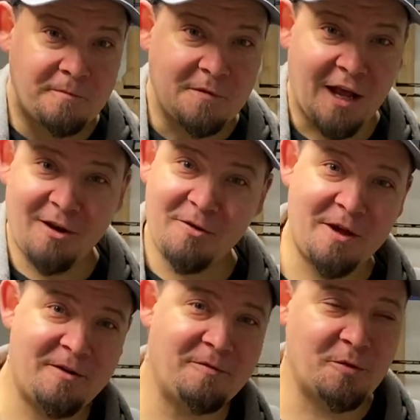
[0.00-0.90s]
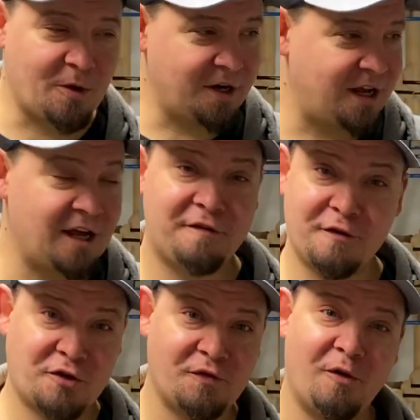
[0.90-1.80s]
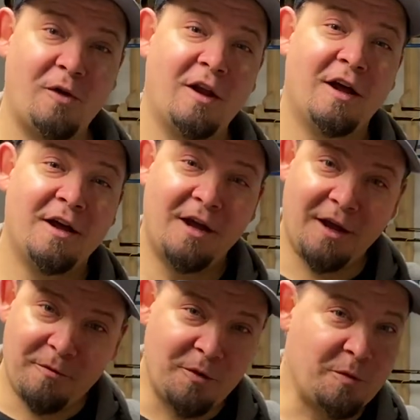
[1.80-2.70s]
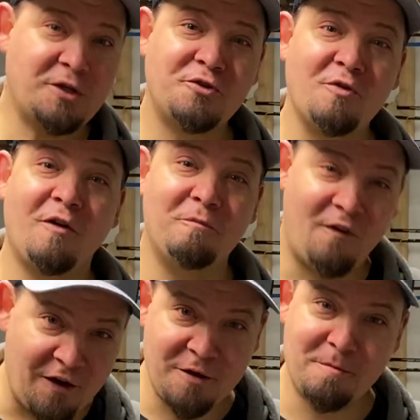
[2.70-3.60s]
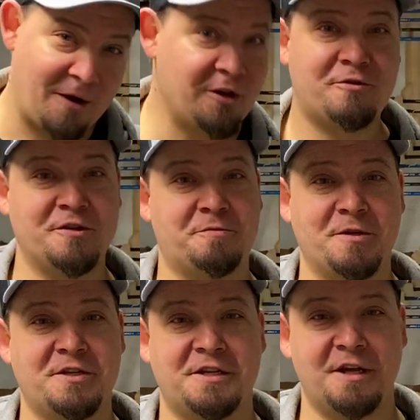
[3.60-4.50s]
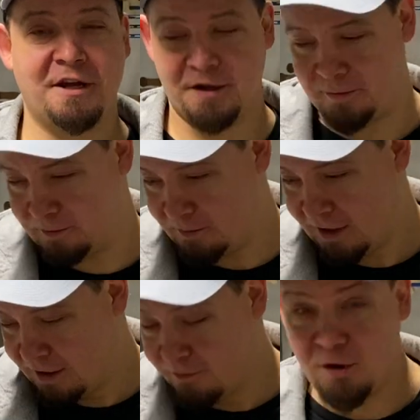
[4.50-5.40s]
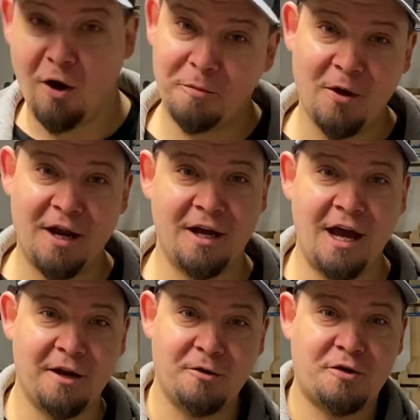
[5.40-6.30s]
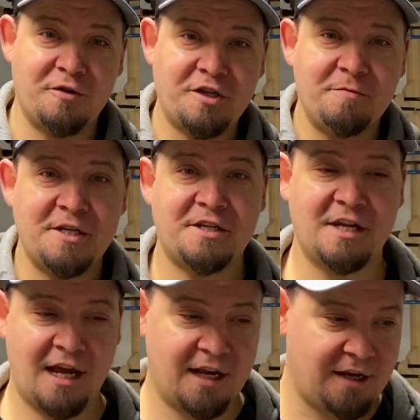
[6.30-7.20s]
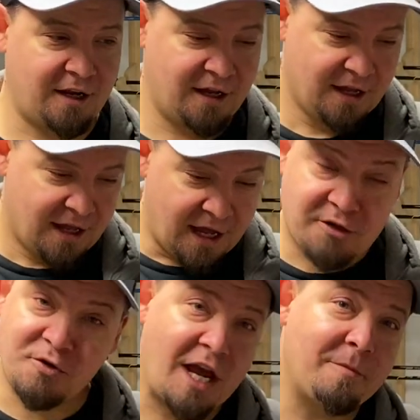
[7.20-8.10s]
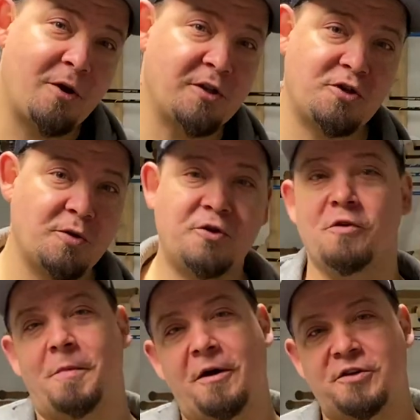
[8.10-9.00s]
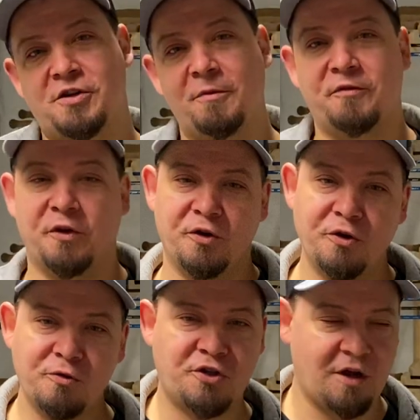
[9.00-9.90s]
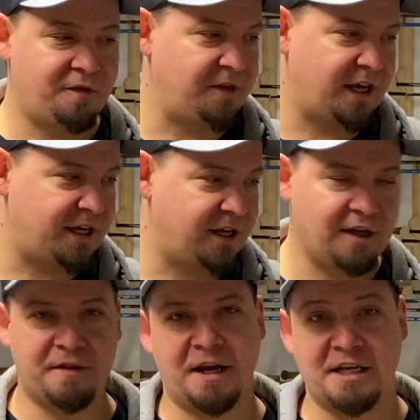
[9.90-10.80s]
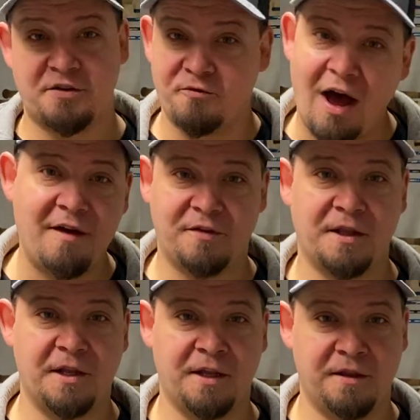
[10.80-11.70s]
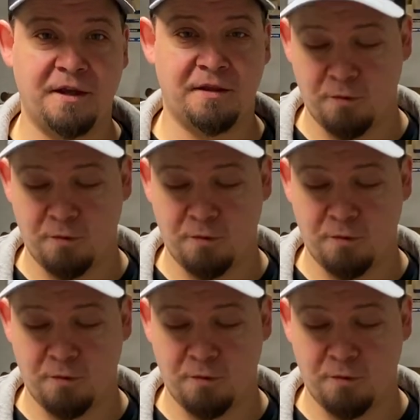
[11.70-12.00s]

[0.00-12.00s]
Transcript: Hello there, everyone, and first of all, we wish you a very Merry Christmas. We hope you had a good Christmas, and today I'm going to talk to you about some of the new stuff that has arrived in the